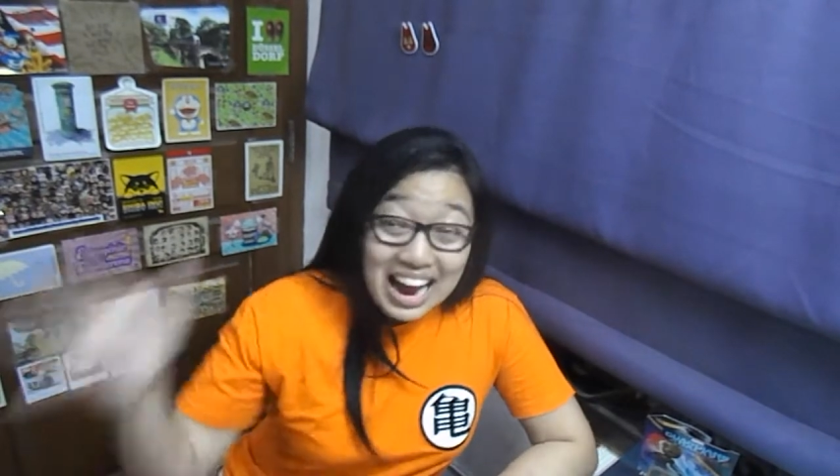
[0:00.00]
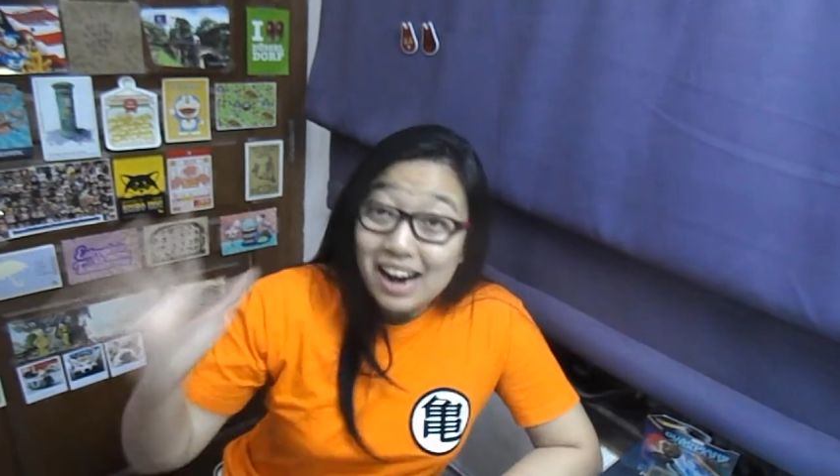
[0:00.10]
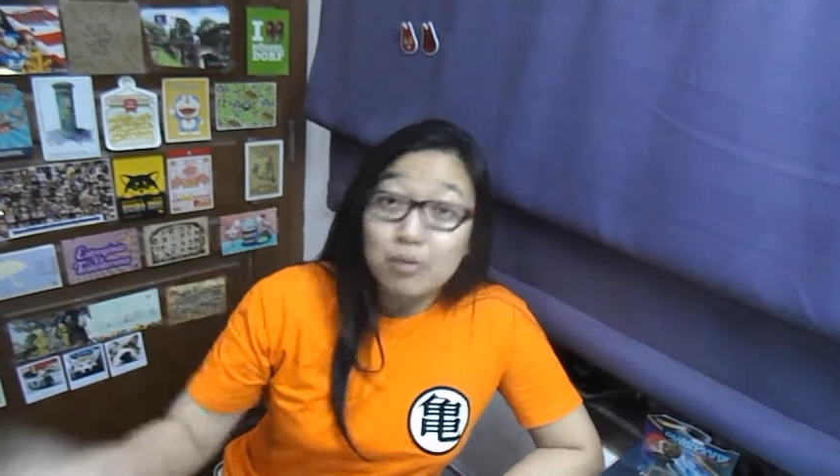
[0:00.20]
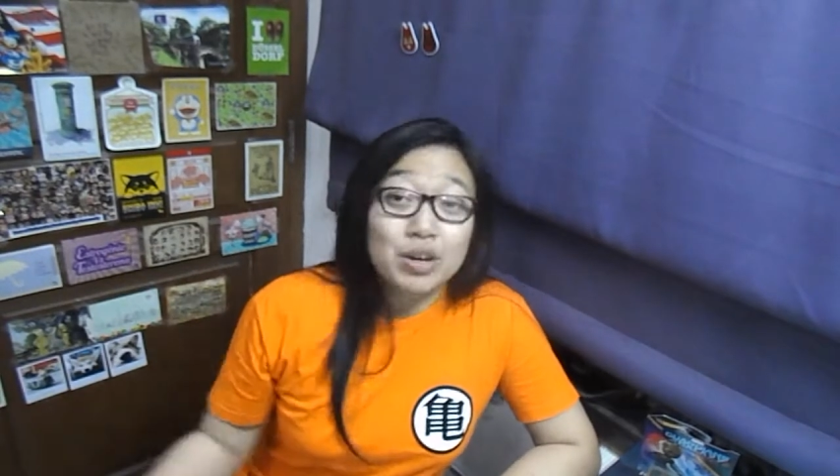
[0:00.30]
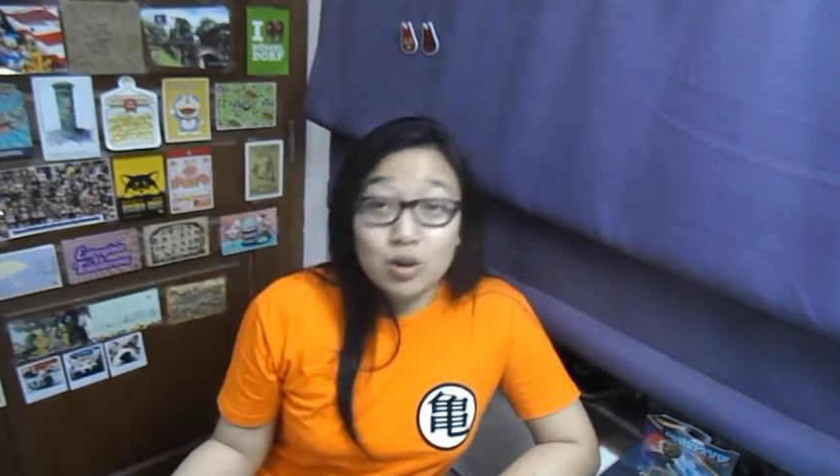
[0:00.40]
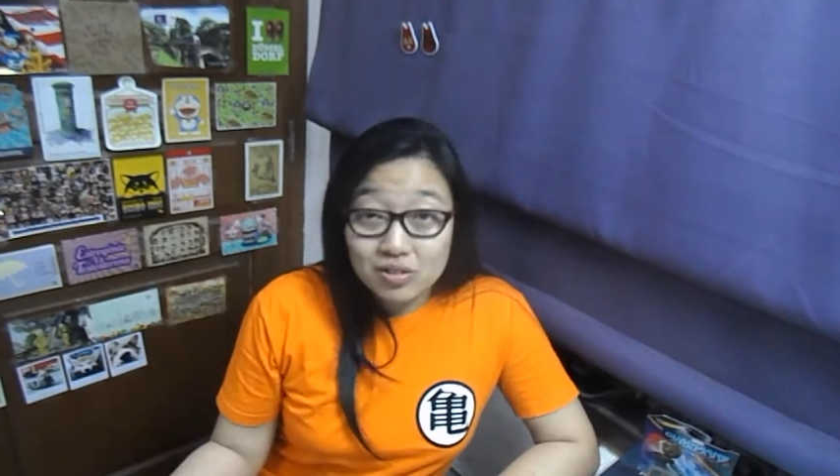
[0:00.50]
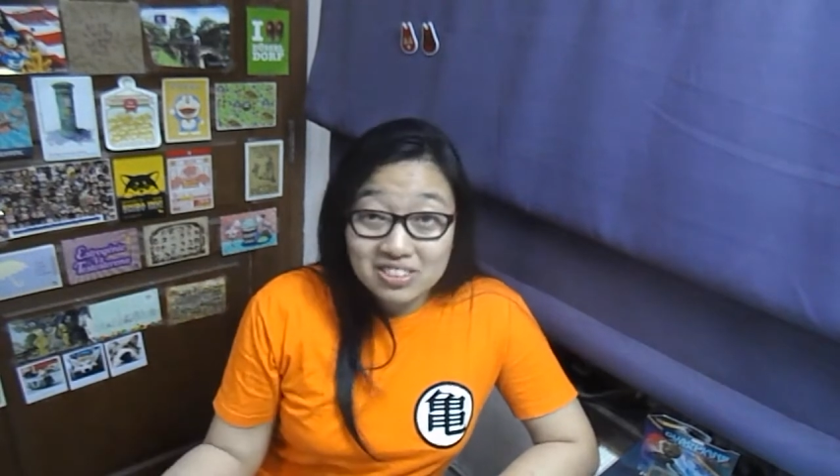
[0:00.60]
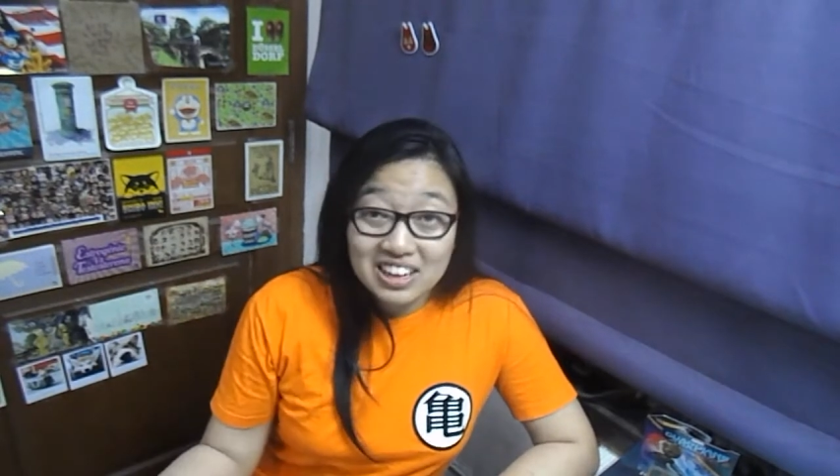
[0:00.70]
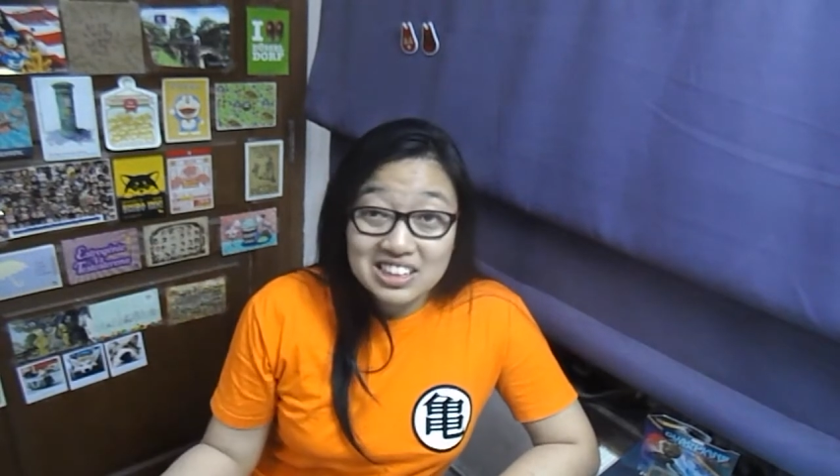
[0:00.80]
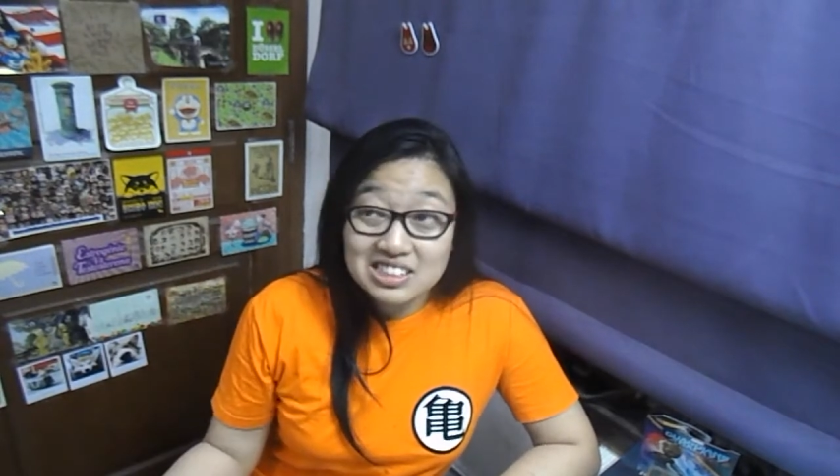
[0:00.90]
I record
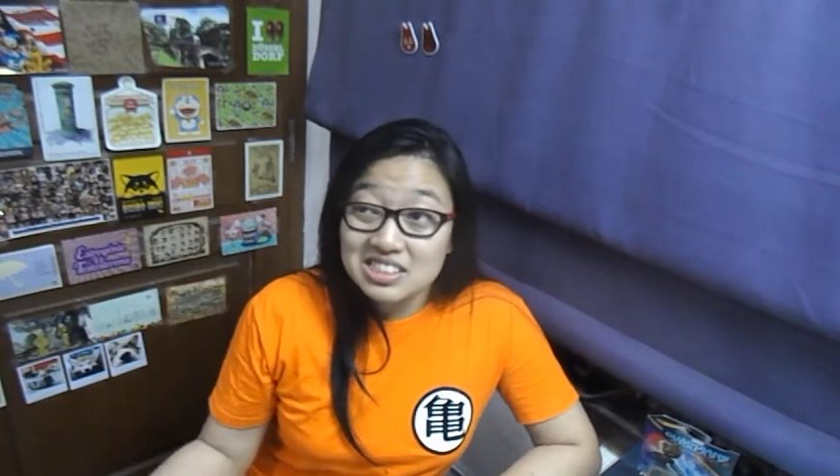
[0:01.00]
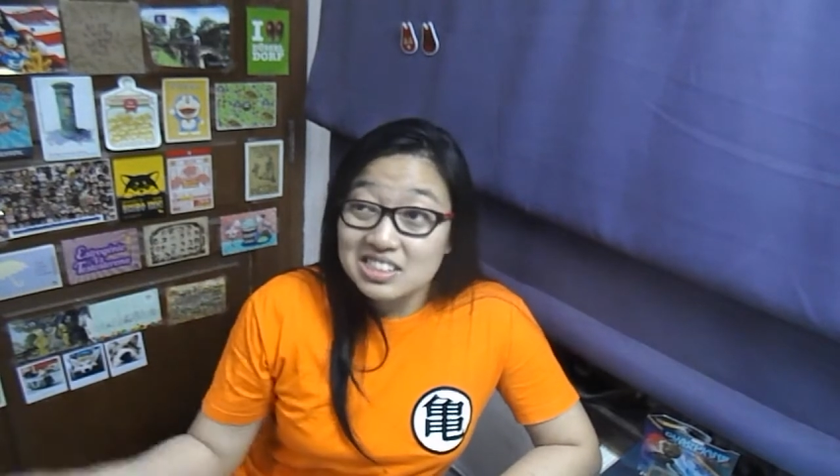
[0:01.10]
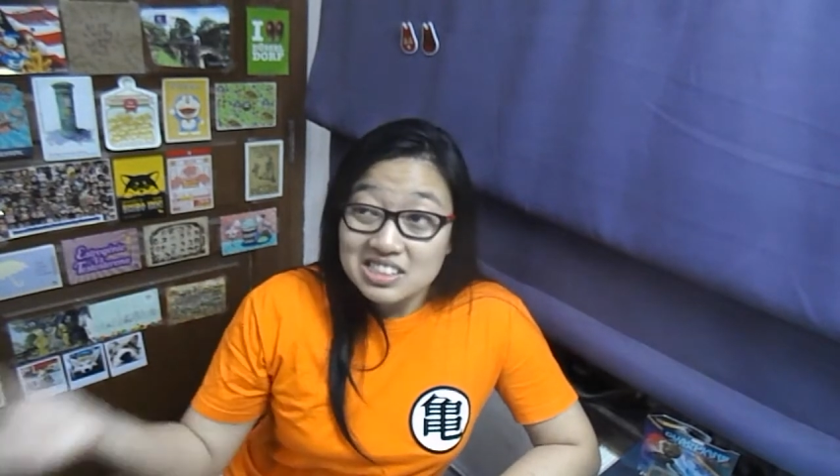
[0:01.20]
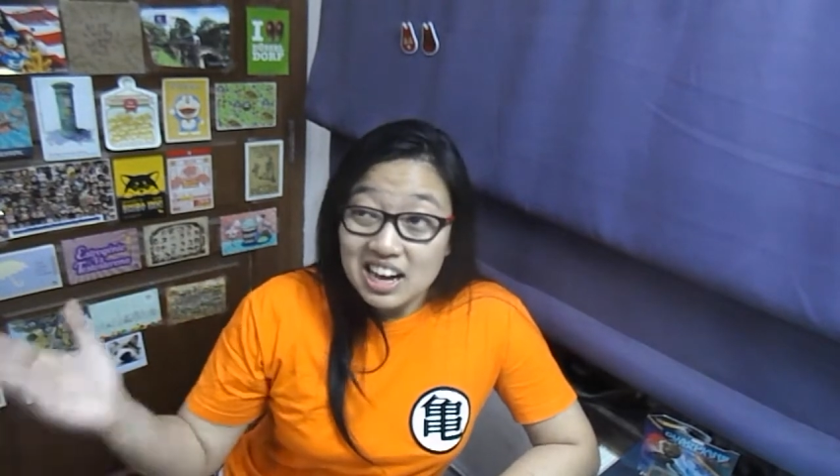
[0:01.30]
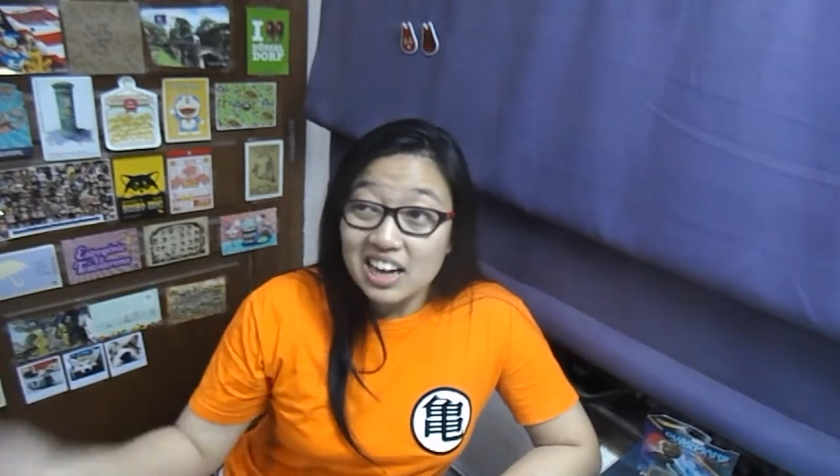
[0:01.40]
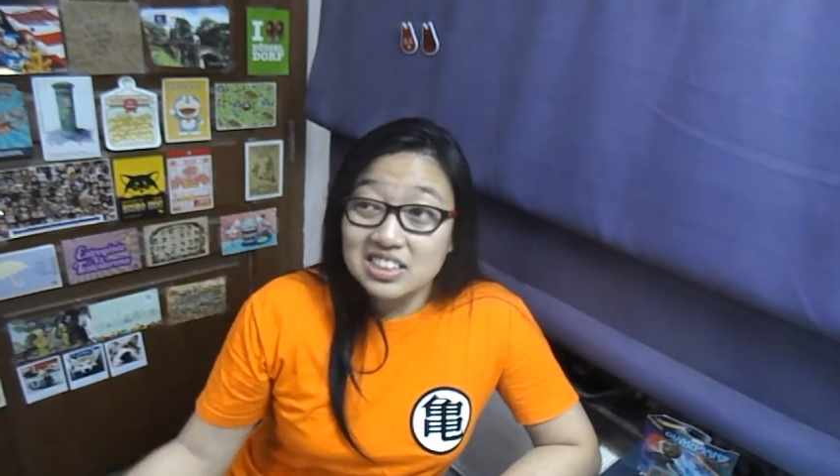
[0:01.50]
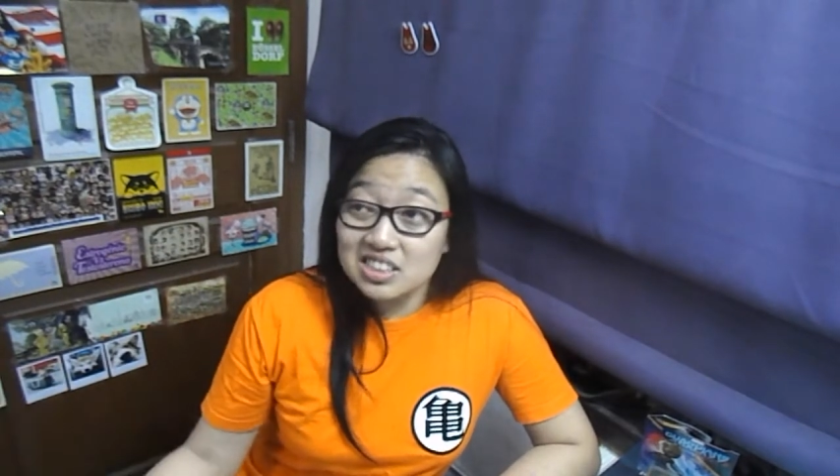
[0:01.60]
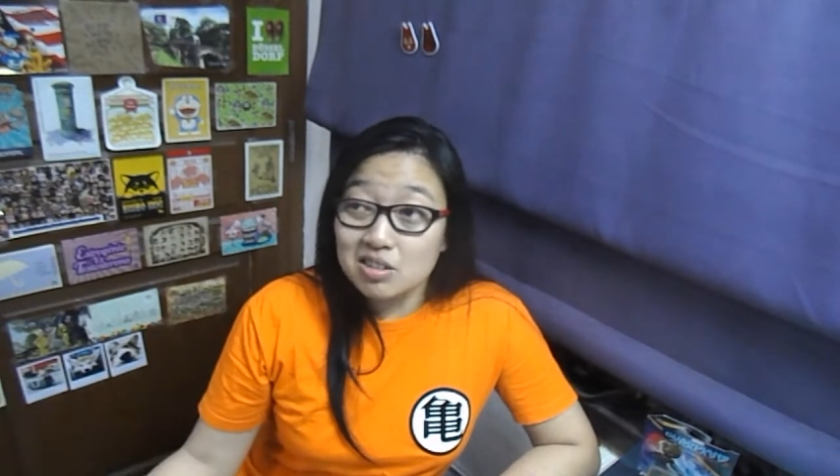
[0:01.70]
things I just